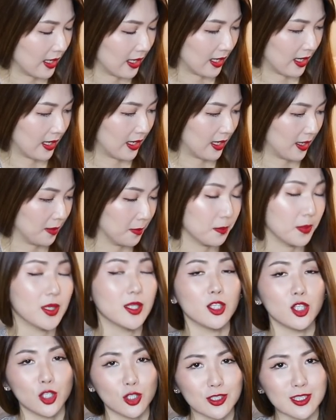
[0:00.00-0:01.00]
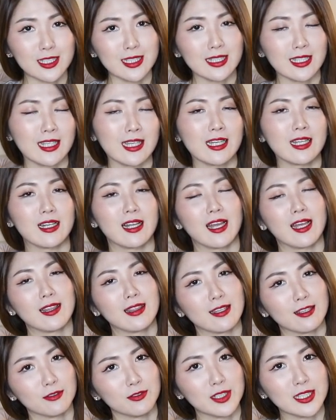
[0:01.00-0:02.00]
and been using it
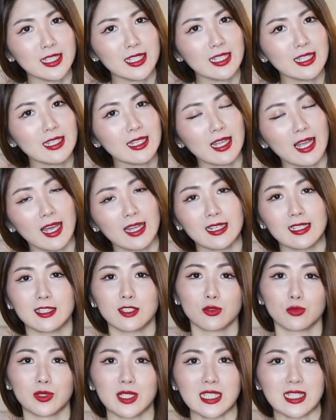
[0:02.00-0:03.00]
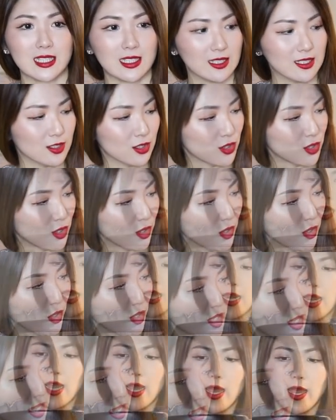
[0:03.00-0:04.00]
and loving it, and it's recent. So
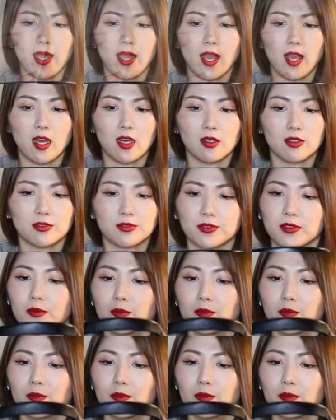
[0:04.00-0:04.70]
I have